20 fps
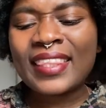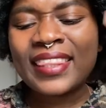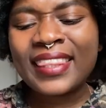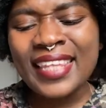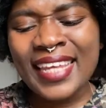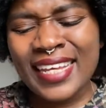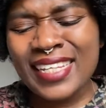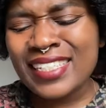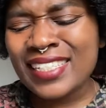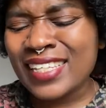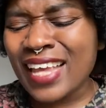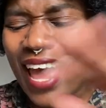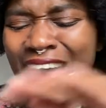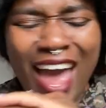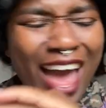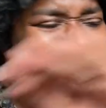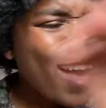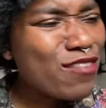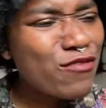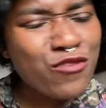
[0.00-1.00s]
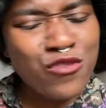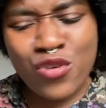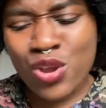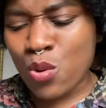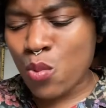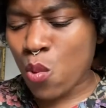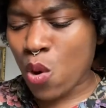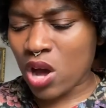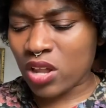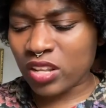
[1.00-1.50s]
Thinks
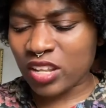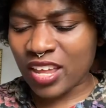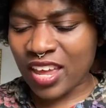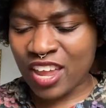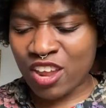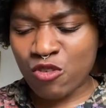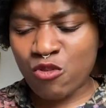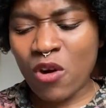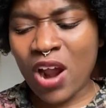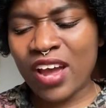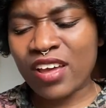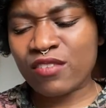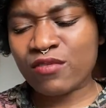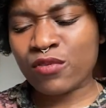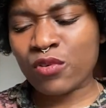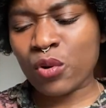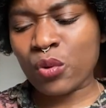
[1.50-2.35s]
everyone a rival.